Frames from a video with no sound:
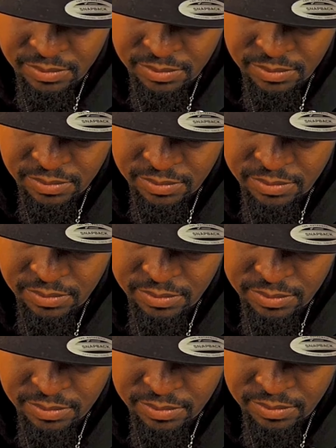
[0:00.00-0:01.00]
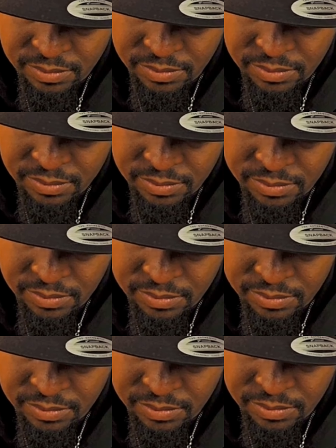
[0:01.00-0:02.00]

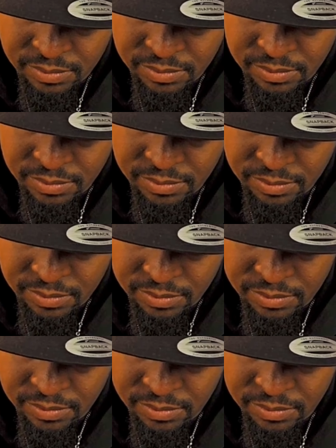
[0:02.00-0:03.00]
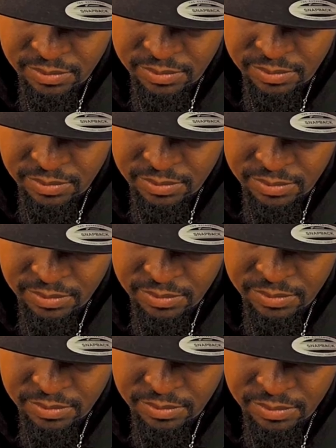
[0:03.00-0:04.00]
(silent)